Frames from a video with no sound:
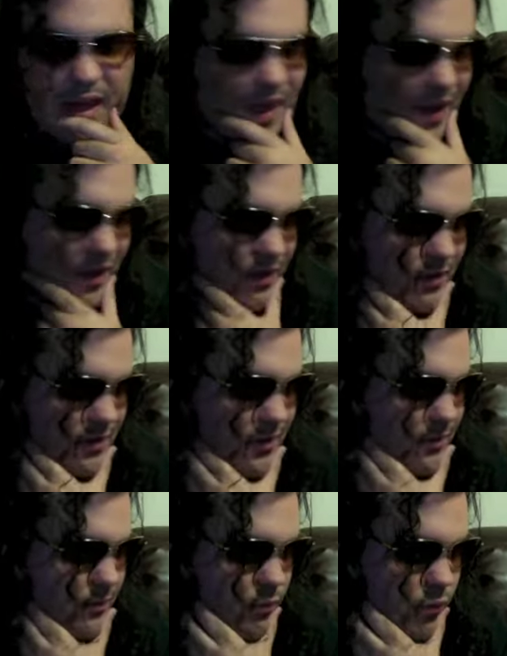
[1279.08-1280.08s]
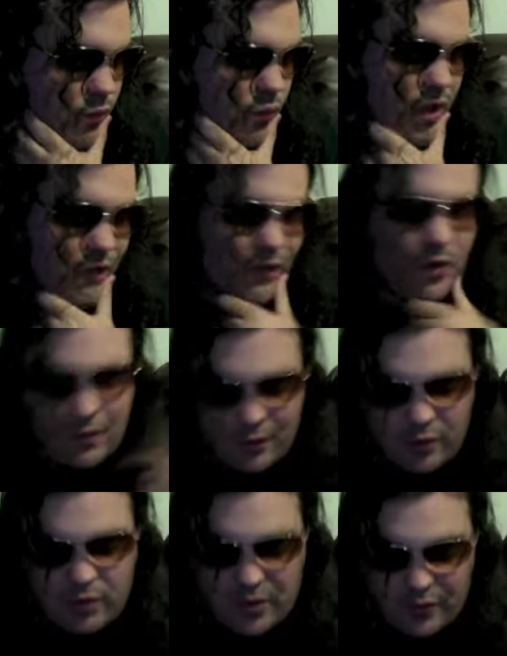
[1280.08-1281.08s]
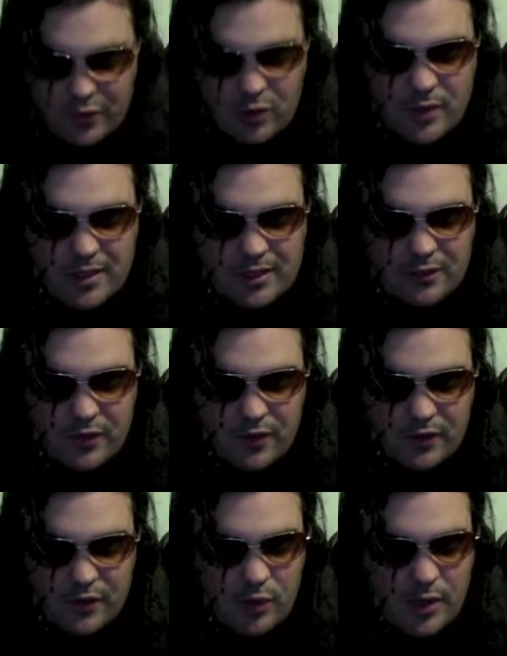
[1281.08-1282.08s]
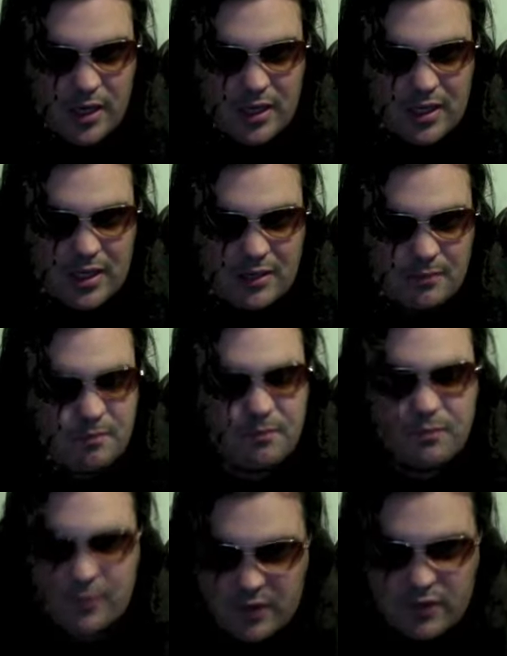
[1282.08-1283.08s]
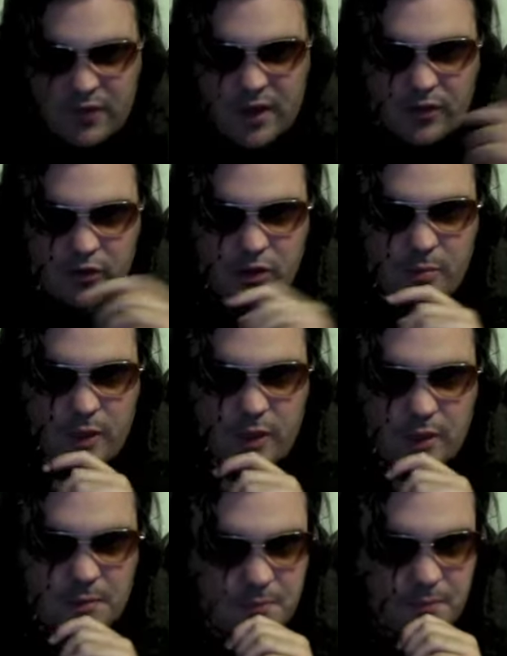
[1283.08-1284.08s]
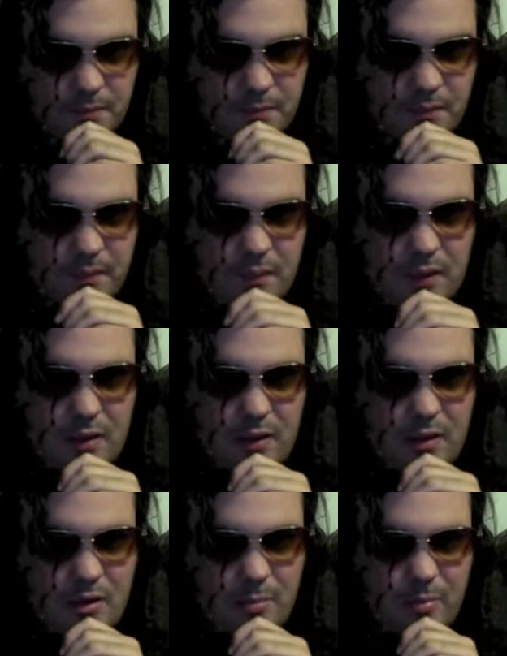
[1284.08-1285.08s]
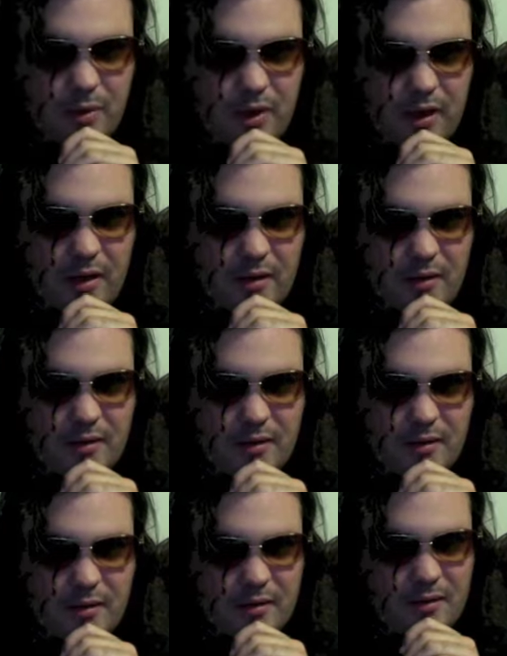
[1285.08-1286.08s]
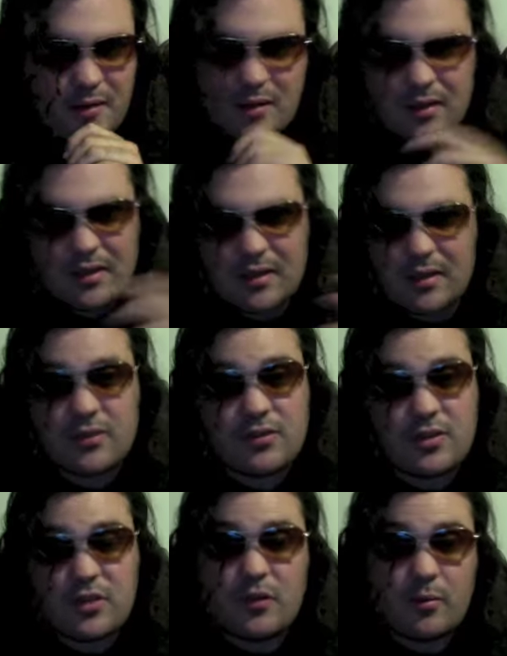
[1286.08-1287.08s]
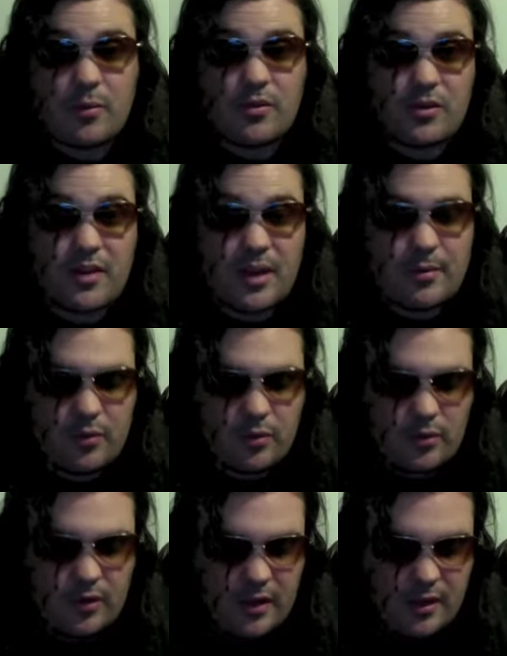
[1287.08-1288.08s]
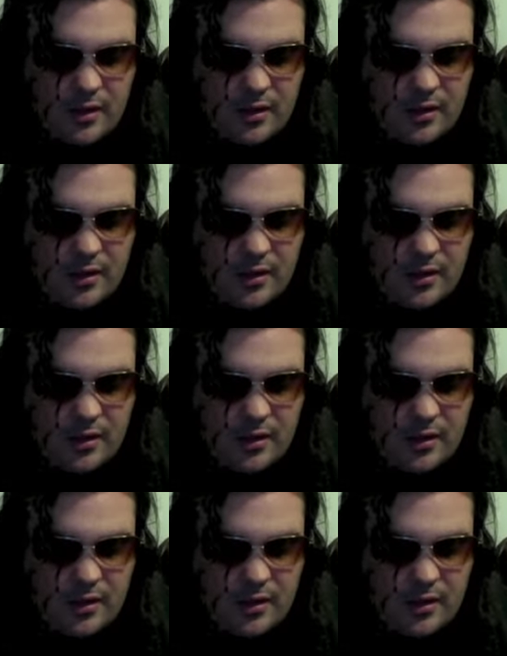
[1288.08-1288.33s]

and if you don't like it, best finds your opinion. But this film was just absolutely,